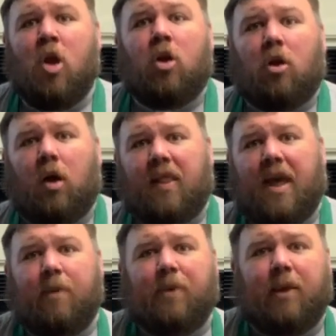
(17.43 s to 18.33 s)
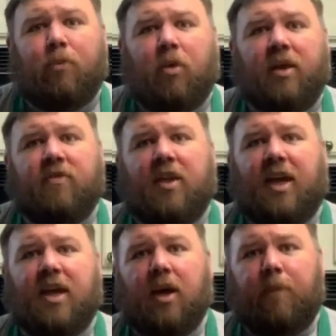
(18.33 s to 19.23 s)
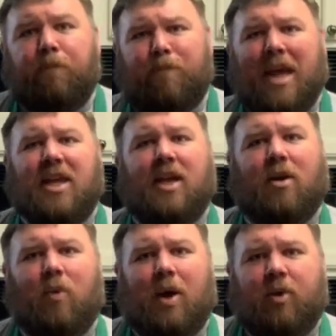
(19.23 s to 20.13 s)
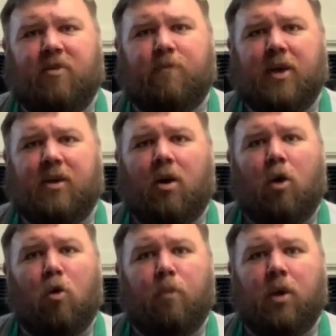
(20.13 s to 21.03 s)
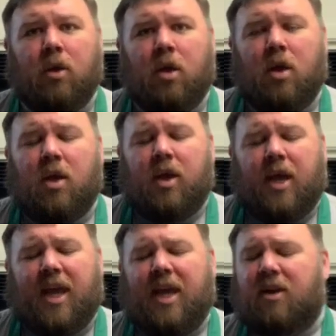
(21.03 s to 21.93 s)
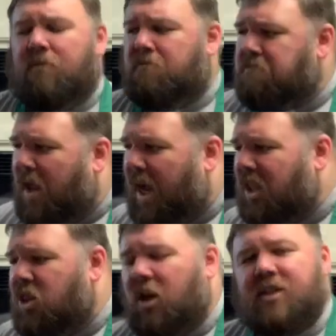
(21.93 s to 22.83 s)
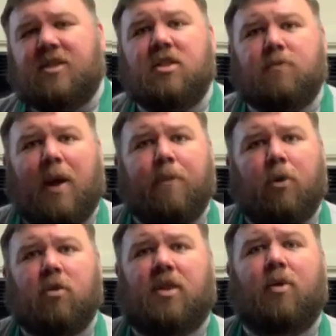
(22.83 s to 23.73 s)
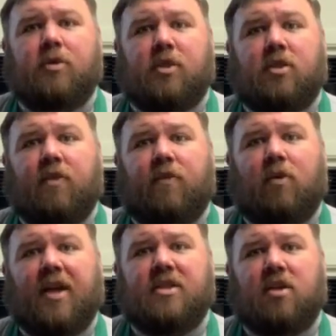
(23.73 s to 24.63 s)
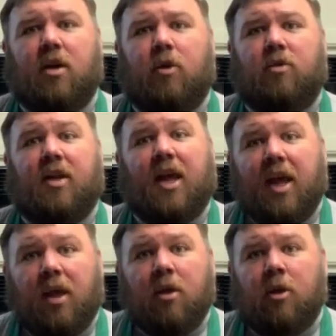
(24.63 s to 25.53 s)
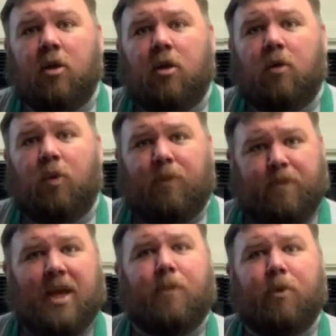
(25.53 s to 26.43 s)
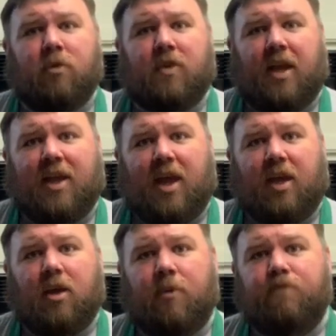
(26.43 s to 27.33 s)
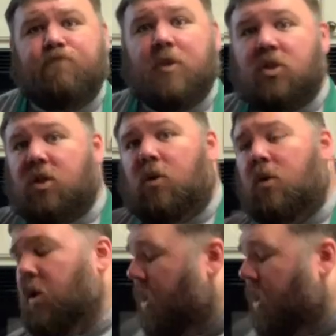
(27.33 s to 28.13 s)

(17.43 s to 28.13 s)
A lot of people have taken up baking while we've been home. And I thought since my birthday was just a few days ago, today we'd bake a birthday cake. And so